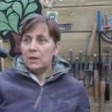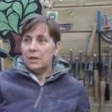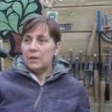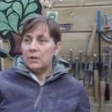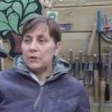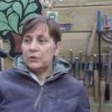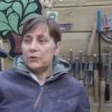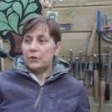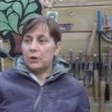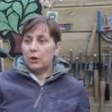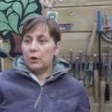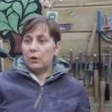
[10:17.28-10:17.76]

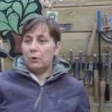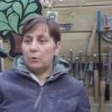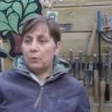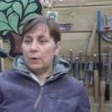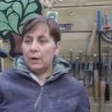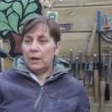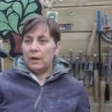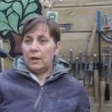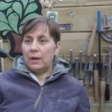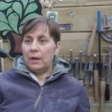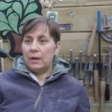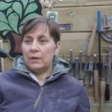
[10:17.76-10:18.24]
So
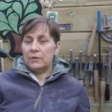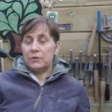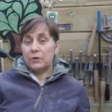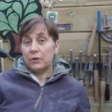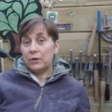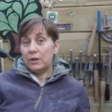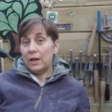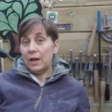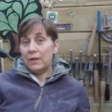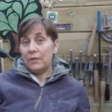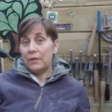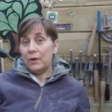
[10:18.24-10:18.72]
so
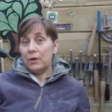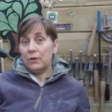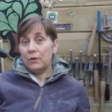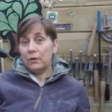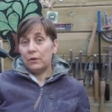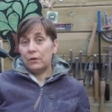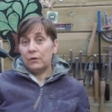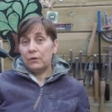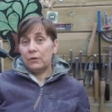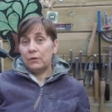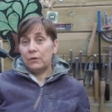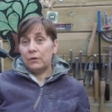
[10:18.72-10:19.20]
yeah,
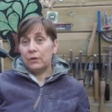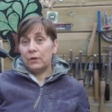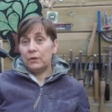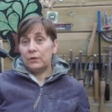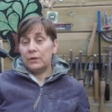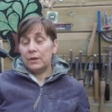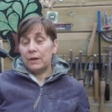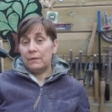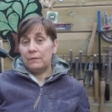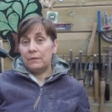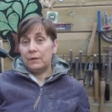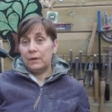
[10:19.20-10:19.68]
they're
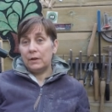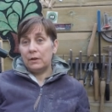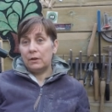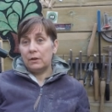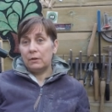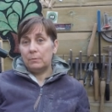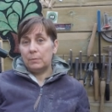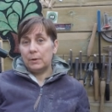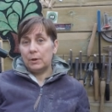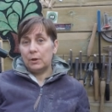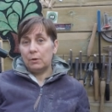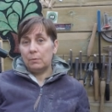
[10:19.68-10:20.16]
definitely going
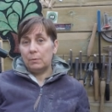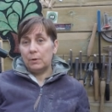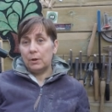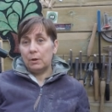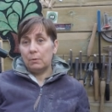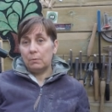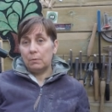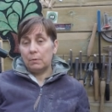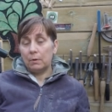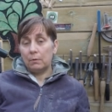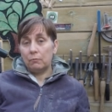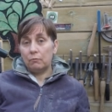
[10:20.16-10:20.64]
to be coming
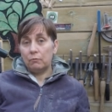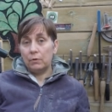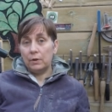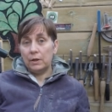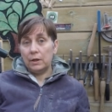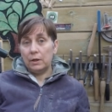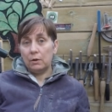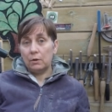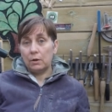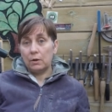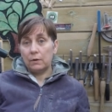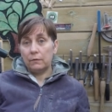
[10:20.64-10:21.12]
up, and I'm
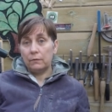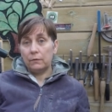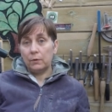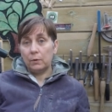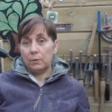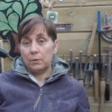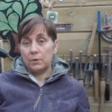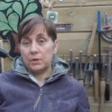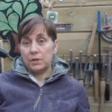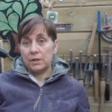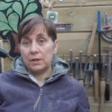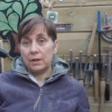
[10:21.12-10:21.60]
really looking
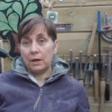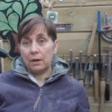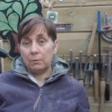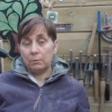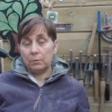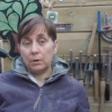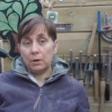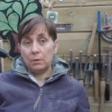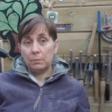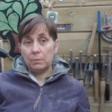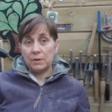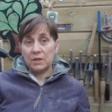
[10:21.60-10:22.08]
forward to that. I'm
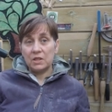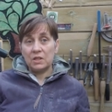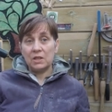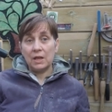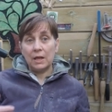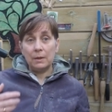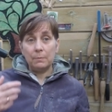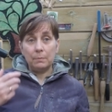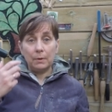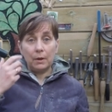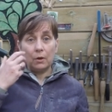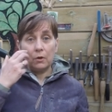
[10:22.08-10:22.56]
going to be
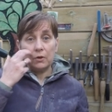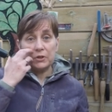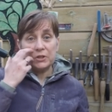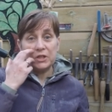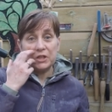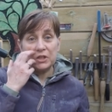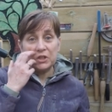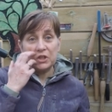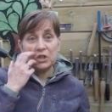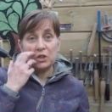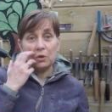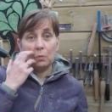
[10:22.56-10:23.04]

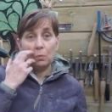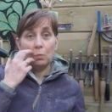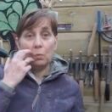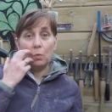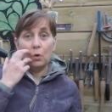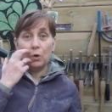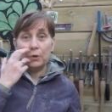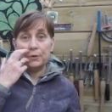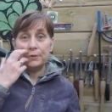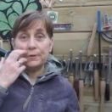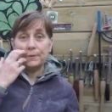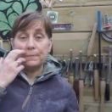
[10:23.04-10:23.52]
stabilising some
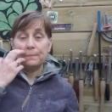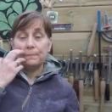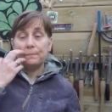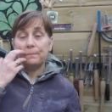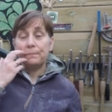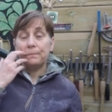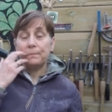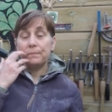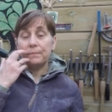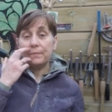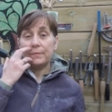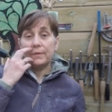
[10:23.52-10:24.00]
wood
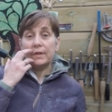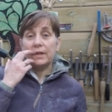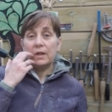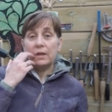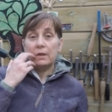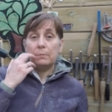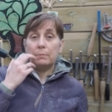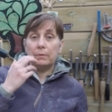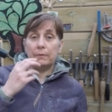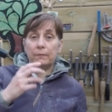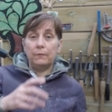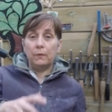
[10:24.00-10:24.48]

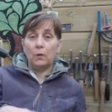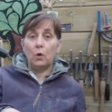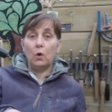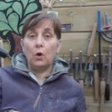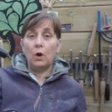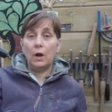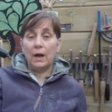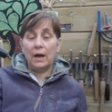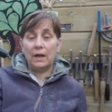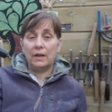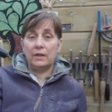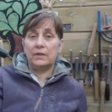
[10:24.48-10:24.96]

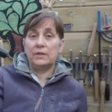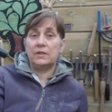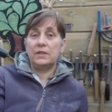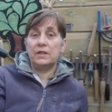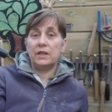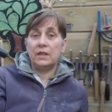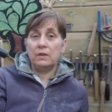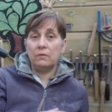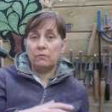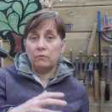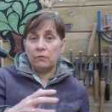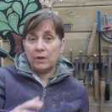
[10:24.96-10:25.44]
beforehand
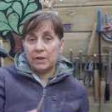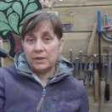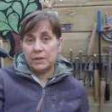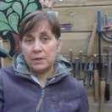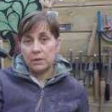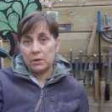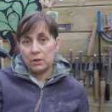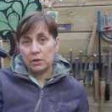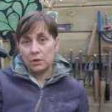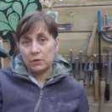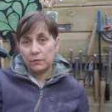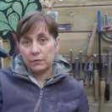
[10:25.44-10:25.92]
in
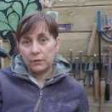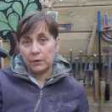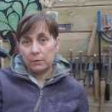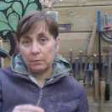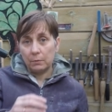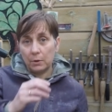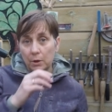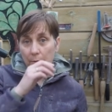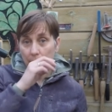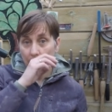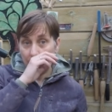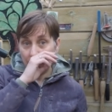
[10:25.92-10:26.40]
readiness for them
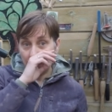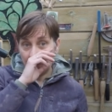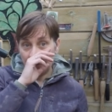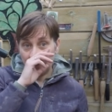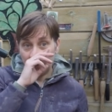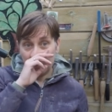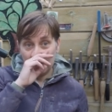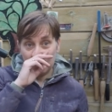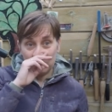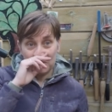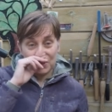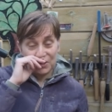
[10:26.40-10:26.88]
coming
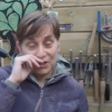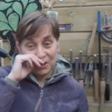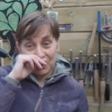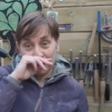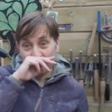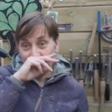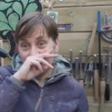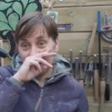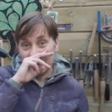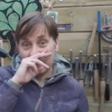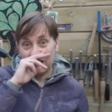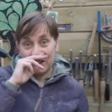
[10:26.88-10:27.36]
through so
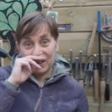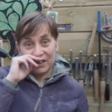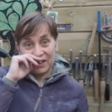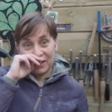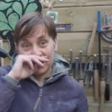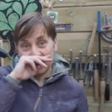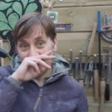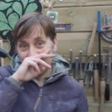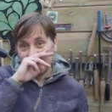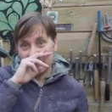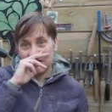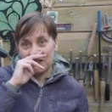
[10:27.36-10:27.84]
that I can
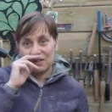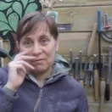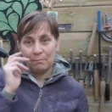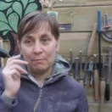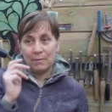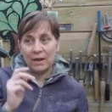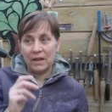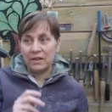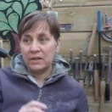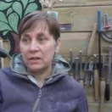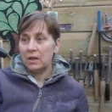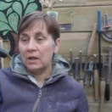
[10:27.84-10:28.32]
get some
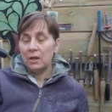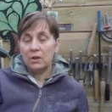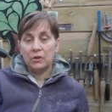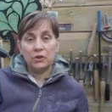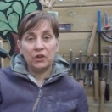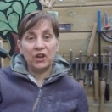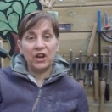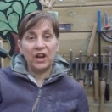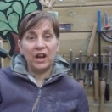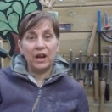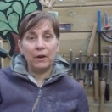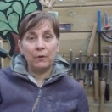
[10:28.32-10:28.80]
made. Don't
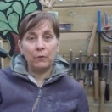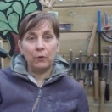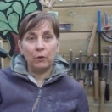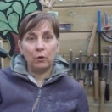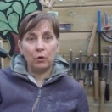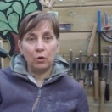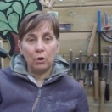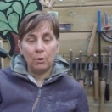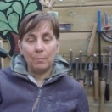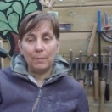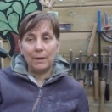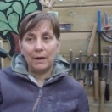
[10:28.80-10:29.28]
know how they'll
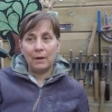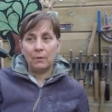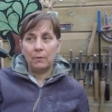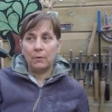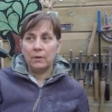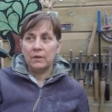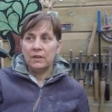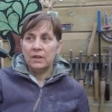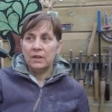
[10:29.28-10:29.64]
come out,